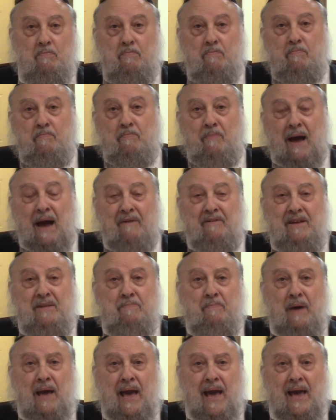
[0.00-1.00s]
married
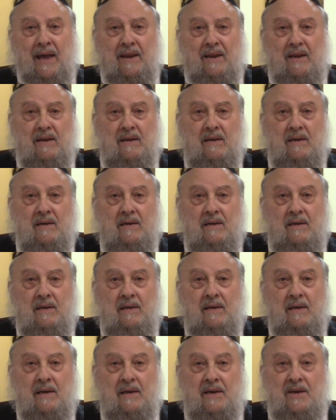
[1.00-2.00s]
man.
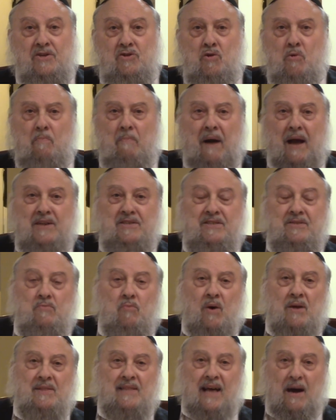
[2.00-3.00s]
Could you imagine
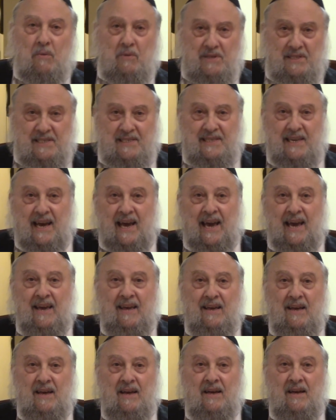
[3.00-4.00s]
what that would
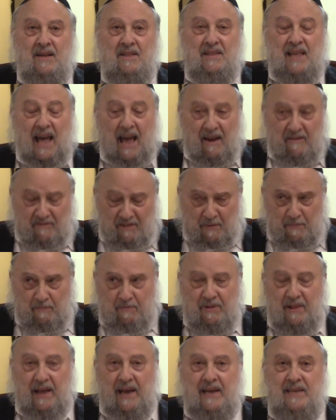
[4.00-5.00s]
say to every
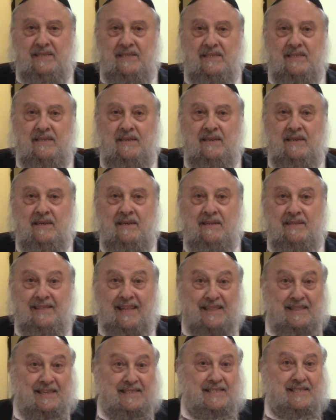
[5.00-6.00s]
place?
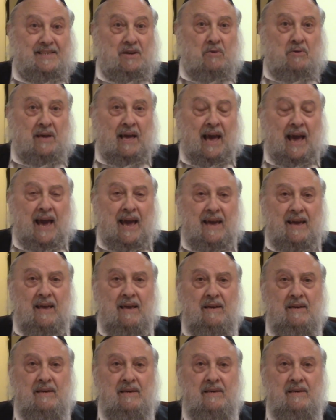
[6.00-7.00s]
That this is
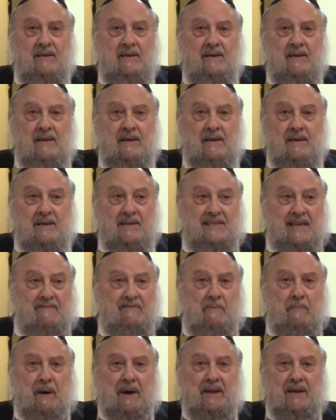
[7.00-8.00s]
okay. Because
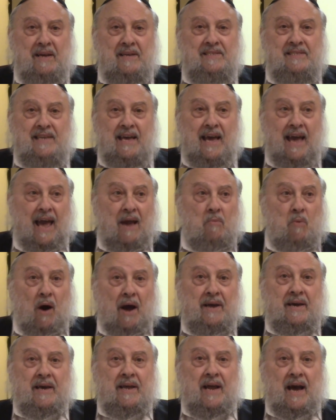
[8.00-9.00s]
everybody could say, hey,
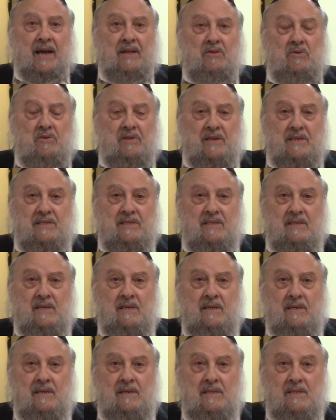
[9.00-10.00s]
why can't I do this?
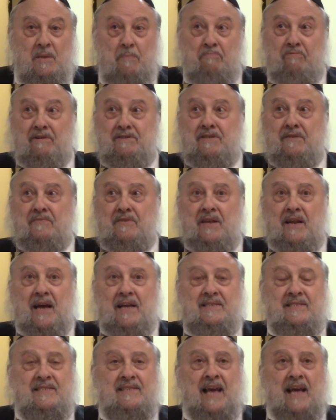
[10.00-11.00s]
The President of the
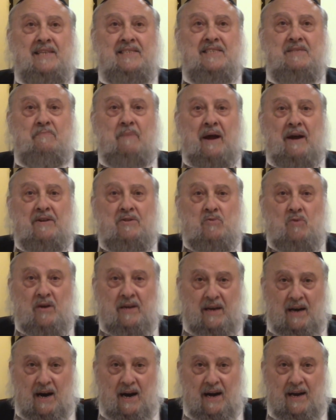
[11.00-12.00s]
United States is married to a
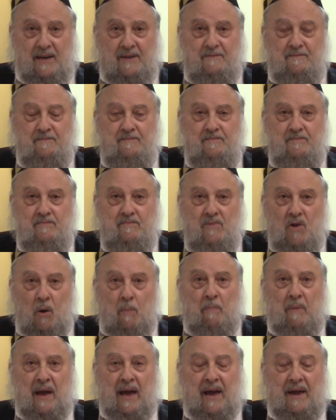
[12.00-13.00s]
guy, a
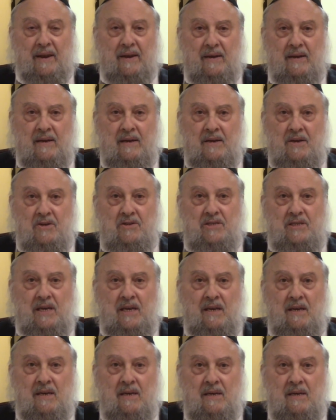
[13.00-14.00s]
man. You see?